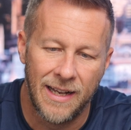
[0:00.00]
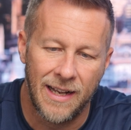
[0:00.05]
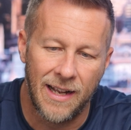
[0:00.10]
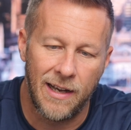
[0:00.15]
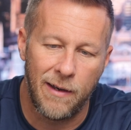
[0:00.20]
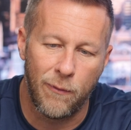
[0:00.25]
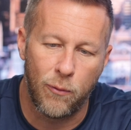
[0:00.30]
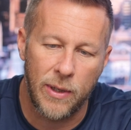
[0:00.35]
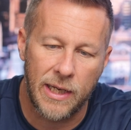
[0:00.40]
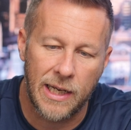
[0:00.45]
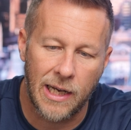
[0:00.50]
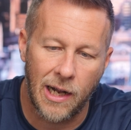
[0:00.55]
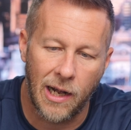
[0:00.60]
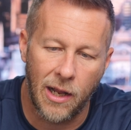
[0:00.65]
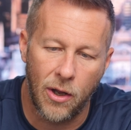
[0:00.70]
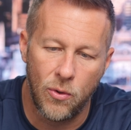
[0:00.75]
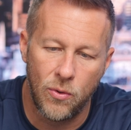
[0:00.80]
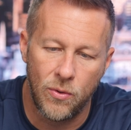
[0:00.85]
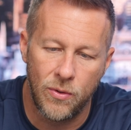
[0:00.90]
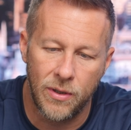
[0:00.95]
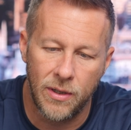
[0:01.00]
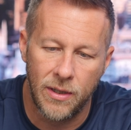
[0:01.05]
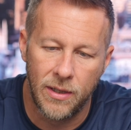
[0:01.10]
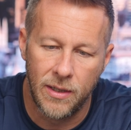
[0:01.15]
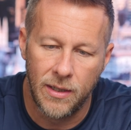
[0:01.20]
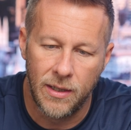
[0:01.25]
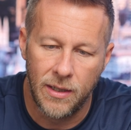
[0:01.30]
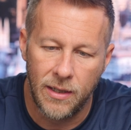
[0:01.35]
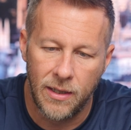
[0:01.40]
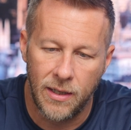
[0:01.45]
And if we clone
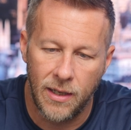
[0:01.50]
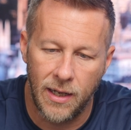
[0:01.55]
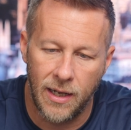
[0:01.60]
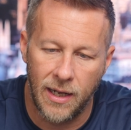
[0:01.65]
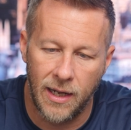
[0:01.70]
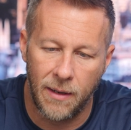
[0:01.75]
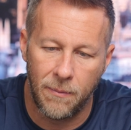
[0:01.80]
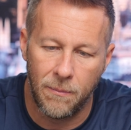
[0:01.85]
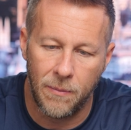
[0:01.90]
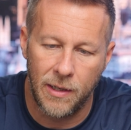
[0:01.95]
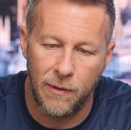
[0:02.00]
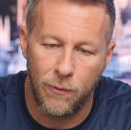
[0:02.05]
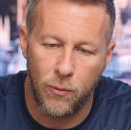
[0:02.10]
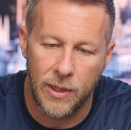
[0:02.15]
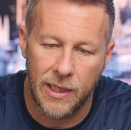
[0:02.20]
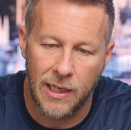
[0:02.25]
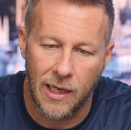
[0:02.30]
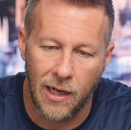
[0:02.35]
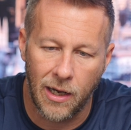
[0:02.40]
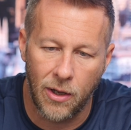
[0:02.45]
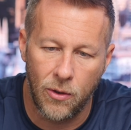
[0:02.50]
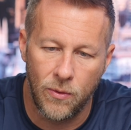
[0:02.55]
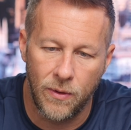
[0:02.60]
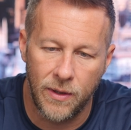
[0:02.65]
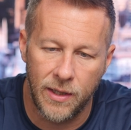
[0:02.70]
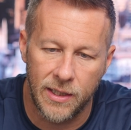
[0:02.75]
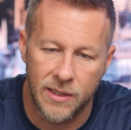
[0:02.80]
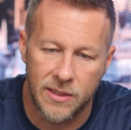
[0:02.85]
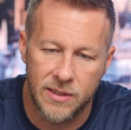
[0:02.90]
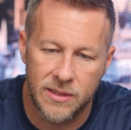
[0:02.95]

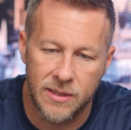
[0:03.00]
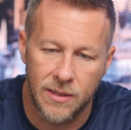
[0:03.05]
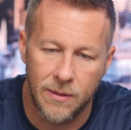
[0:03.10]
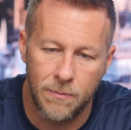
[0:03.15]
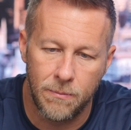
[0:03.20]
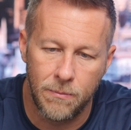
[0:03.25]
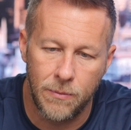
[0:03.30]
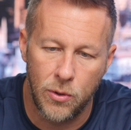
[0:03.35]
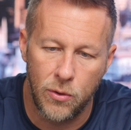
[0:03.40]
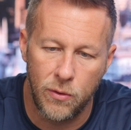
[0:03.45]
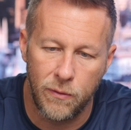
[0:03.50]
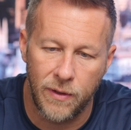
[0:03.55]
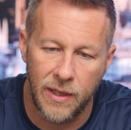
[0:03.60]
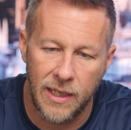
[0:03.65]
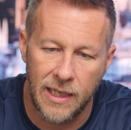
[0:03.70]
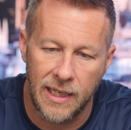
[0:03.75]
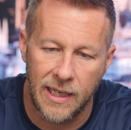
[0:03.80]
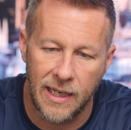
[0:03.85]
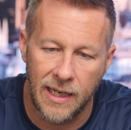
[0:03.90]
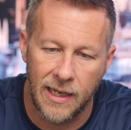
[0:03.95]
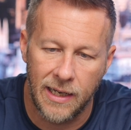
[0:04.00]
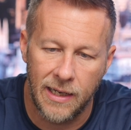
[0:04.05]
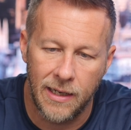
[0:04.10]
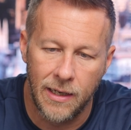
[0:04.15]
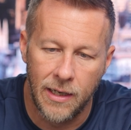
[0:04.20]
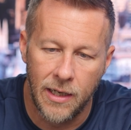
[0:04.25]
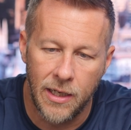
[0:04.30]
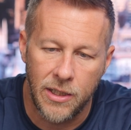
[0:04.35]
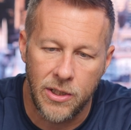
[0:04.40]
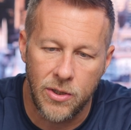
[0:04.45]
this move here,
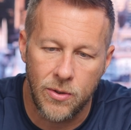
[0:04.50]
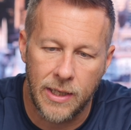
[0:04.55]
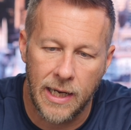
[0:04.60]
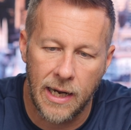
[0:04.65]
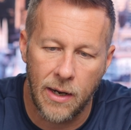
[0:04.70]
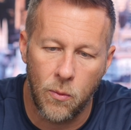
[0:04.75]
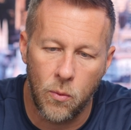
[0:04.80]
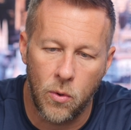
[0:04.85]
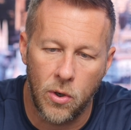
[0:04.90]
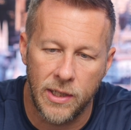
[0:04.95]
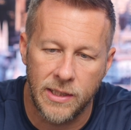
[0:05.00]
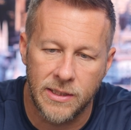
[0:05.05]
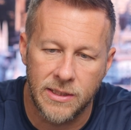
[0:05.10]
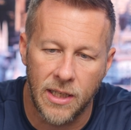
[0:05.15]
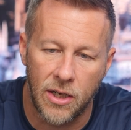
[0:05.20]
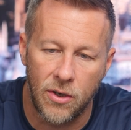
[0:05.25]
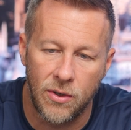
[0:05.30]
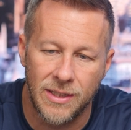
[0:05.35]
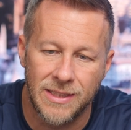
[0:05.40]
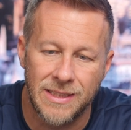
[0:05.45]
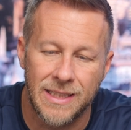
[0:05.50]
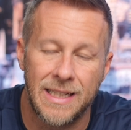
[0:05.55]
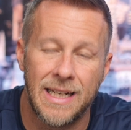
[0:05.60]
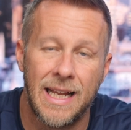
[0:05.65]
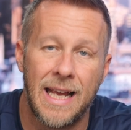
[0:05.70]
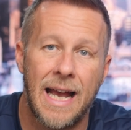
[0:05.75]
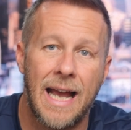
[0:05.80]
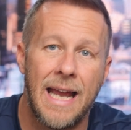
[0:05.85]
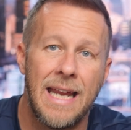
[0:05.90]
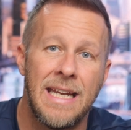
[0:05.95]
you get what is known as an
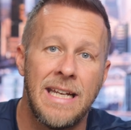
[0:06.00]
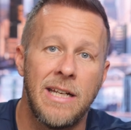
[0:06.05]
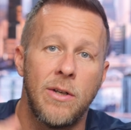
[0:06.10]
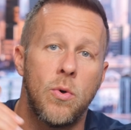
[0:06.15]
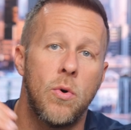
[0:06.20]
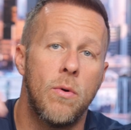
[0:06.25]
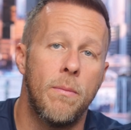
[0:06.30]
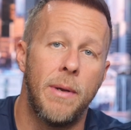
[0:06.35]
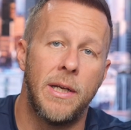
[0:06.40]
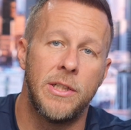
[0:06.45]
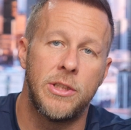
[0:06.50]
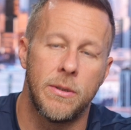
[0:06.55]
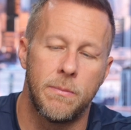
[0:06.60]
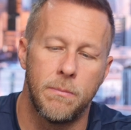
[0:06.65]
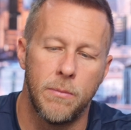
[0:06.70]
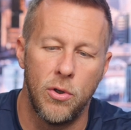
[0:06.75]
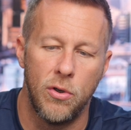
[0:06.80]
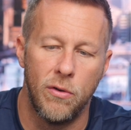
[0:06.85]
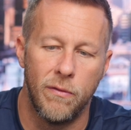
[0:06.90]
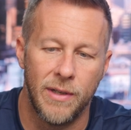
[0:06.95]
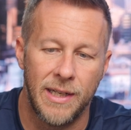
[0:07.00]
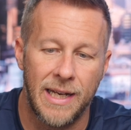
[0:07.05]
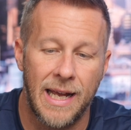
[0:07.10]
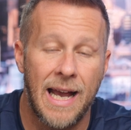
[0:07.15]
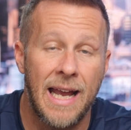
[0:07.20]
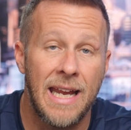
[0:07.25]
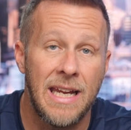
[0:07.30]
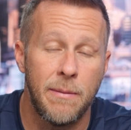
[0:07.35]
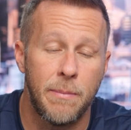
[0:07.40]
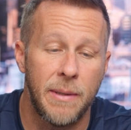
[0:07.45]
equal measured move, an
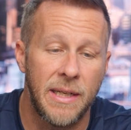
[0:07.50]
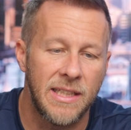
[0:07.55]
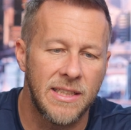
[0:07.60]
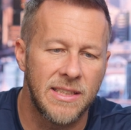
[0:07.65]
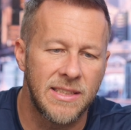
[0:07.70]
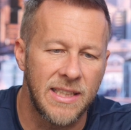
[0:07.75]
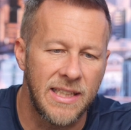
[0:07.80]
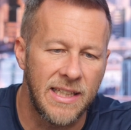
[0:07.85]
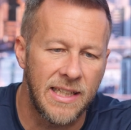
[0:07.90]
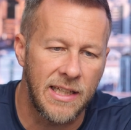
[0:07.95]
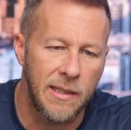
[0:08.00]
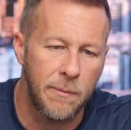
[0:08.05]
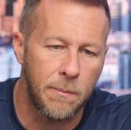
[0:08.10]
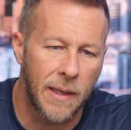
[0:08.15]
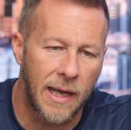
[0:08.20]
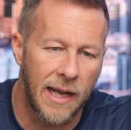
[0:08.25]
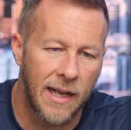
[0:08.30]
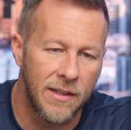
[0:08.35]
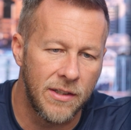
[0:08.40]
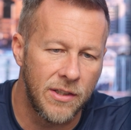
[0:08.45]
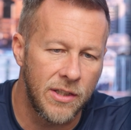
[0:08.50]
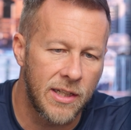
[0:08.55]
ABCD pattern.